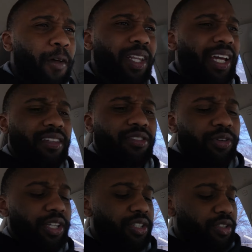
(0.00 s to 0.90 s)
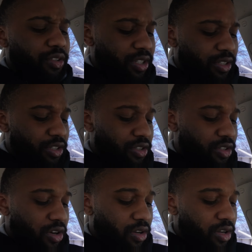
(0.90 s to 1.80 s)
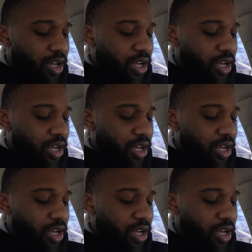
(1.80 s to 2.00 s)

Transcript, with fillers: only like three inches or six inches tall.